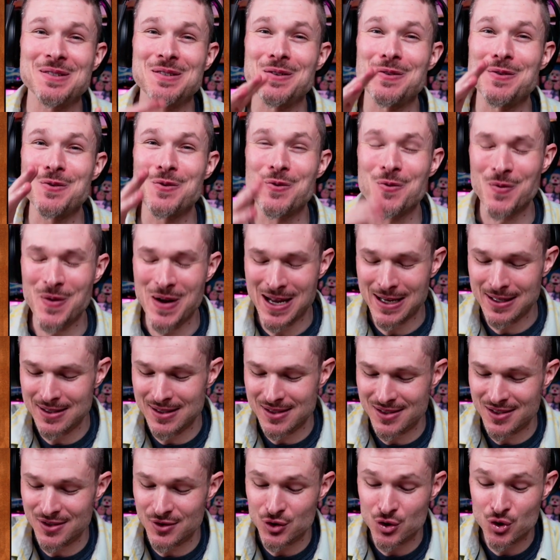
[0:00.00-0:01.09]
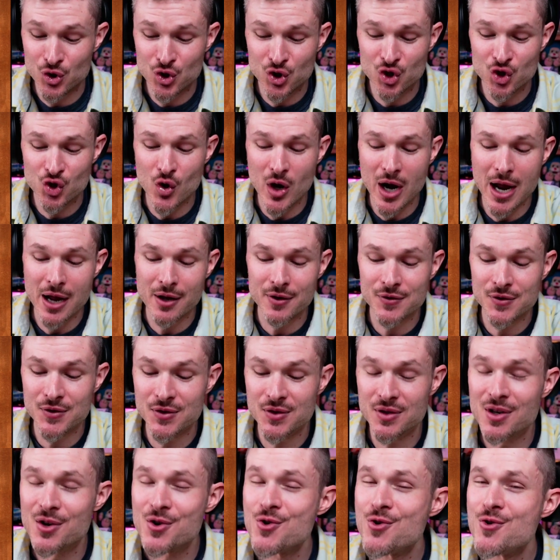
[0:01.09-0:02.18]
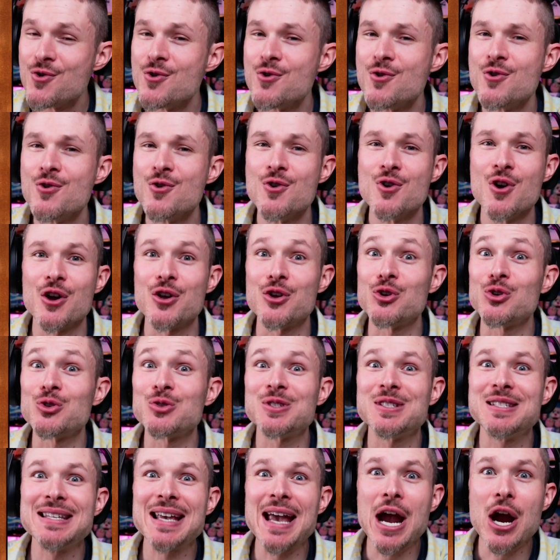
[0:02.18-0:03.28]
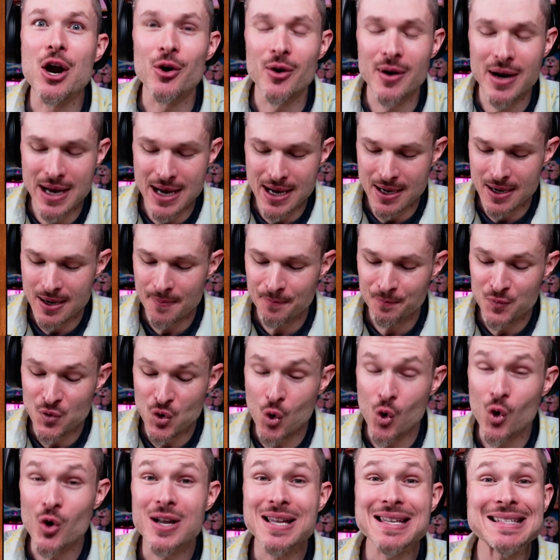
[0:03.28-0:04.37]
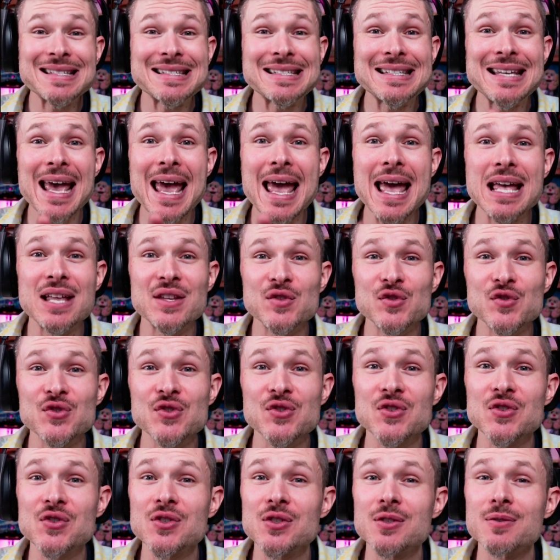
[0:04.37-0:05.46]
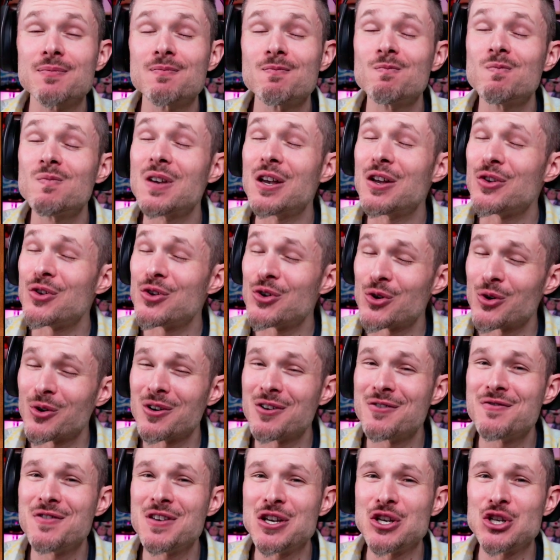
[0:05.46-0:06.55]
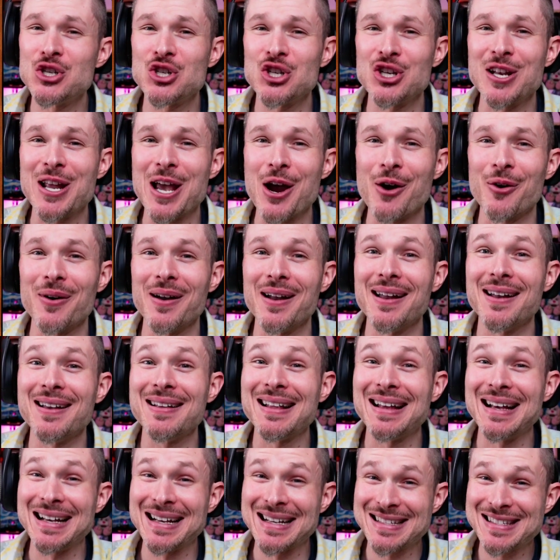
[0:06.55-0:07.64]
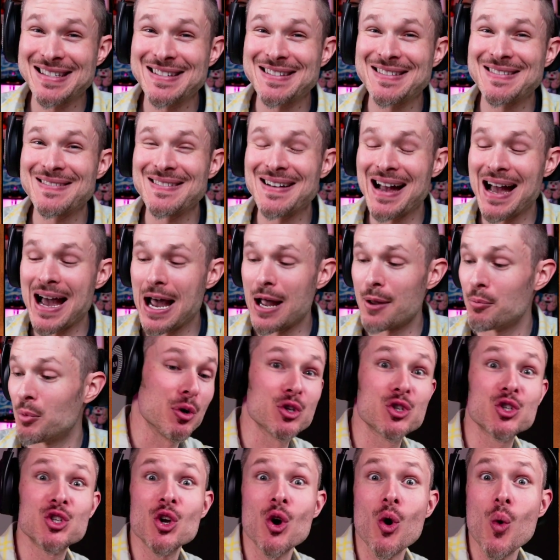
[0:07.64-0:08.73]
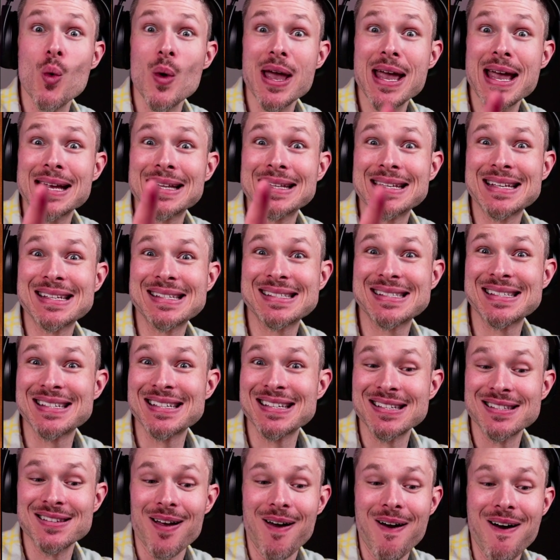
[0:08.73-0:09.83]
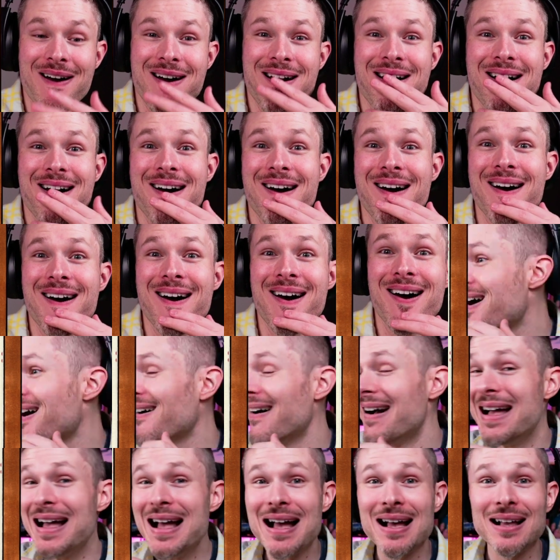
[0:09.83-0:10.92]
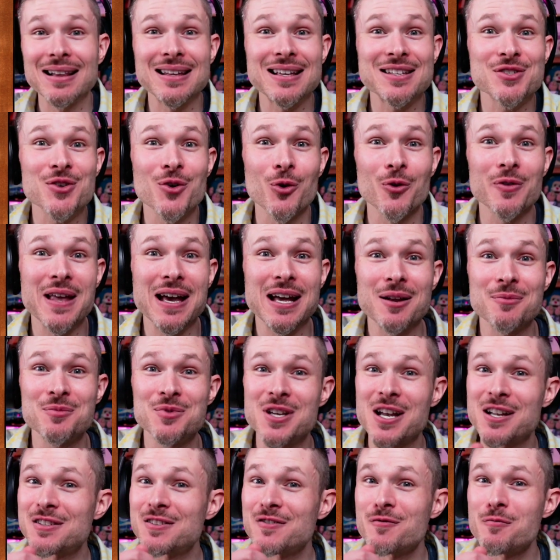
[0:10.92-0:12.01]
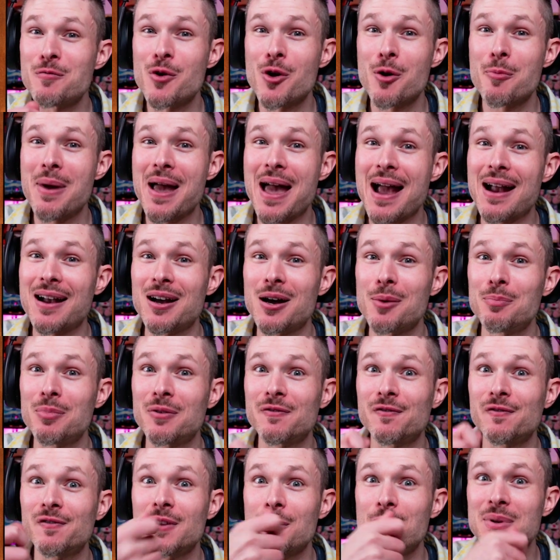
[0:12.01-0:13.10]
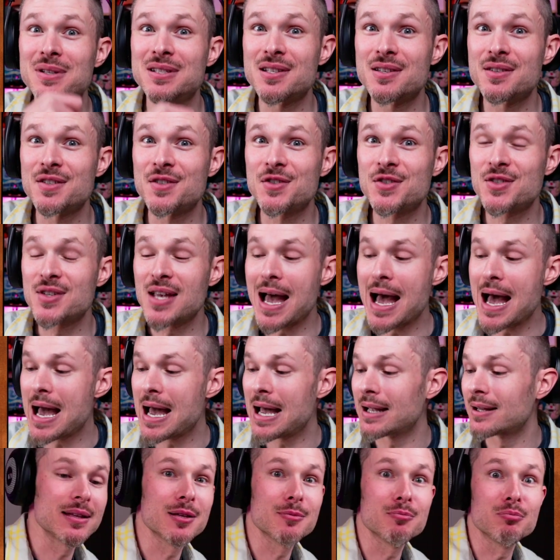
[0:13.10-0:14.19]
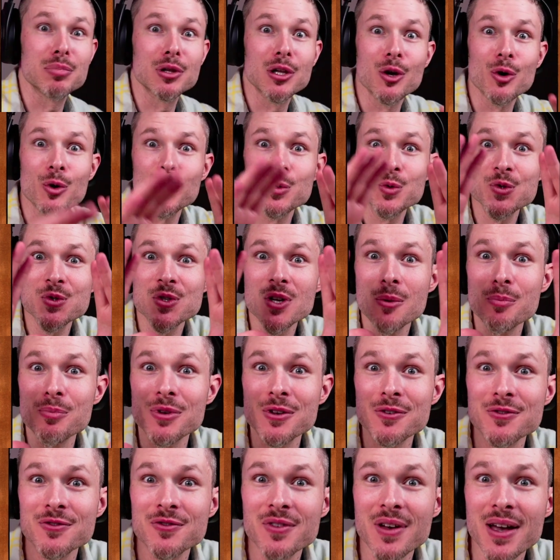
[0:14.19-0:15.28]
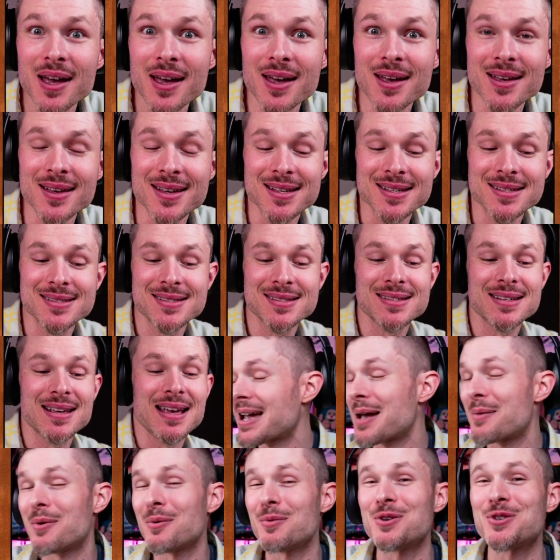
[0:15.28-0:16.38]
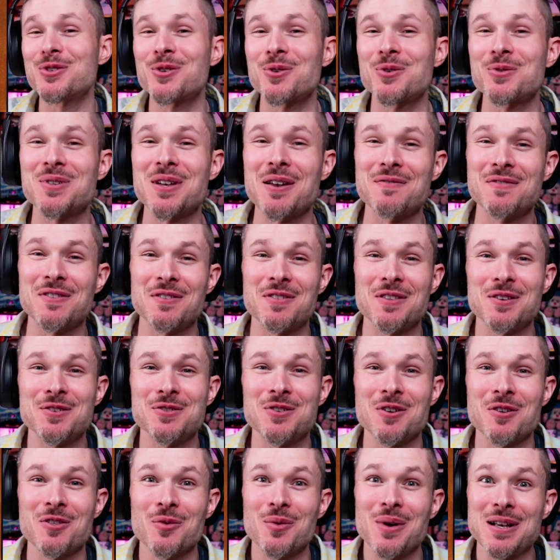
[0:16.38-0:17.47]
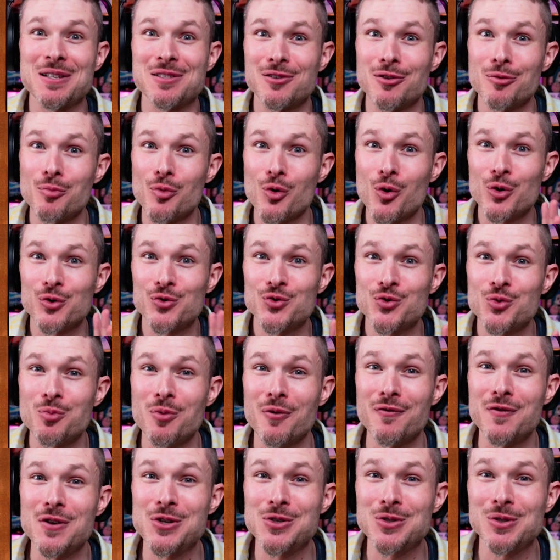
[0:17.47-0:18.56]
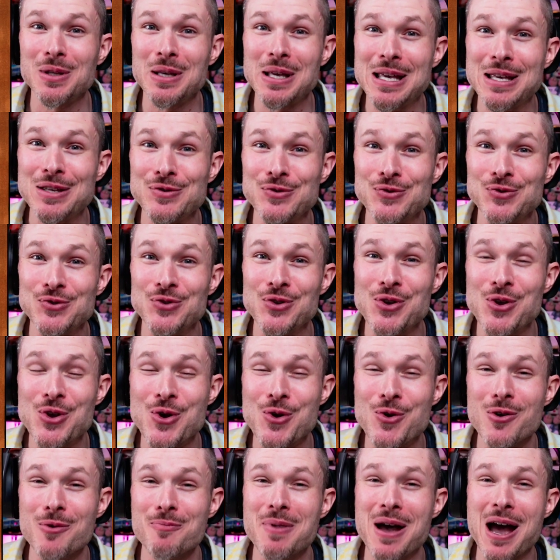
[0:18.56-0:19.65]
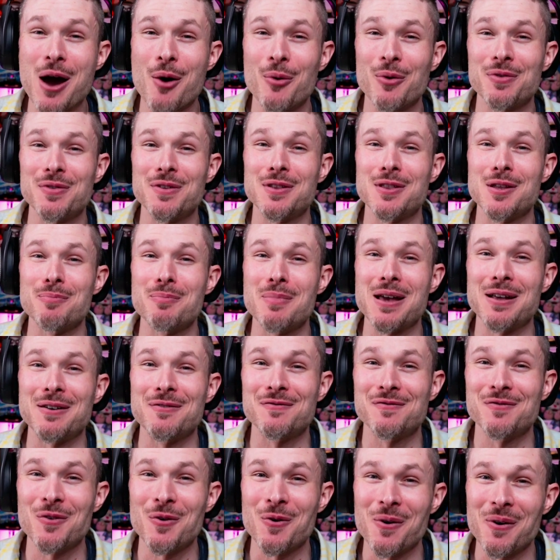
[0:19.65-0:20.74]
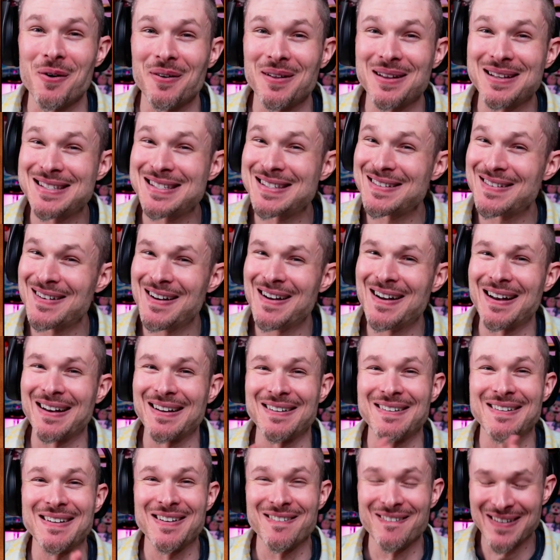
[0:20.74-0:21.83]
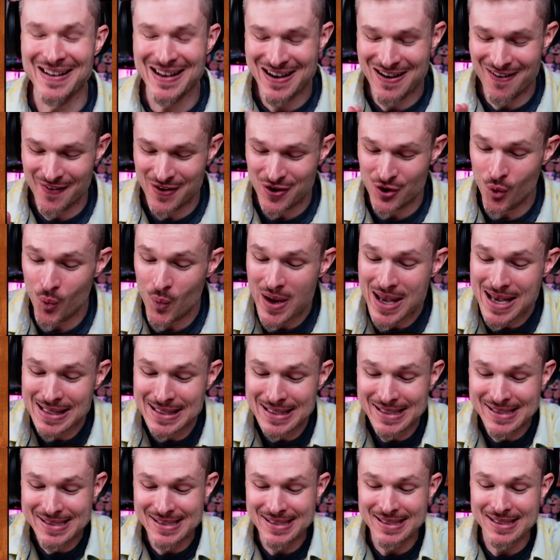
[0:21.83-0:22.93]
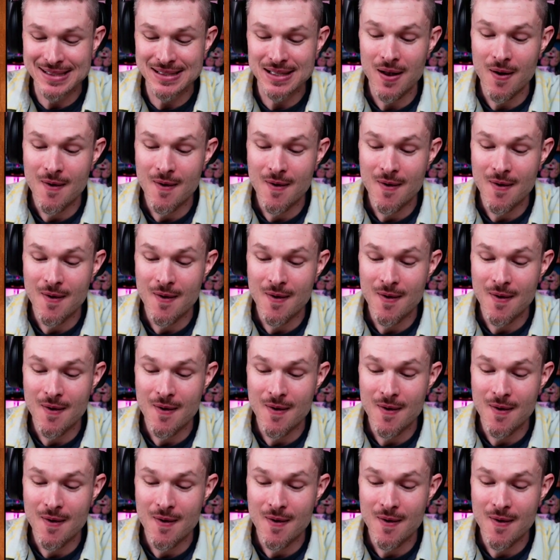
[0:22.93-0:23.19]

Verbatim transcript: and your weaknesses. Your strengths, you're daring, you're intense, and you're a visionary. That's right. But your weaknesses, oh, let's hold that objective mirror back up, but flip it to the side that blows up your face. Yeah, maybe it shows off the things you're otherwise a little more superficially insecure about within the metaphor. That's right. Oh, here we go. Your weaknesses.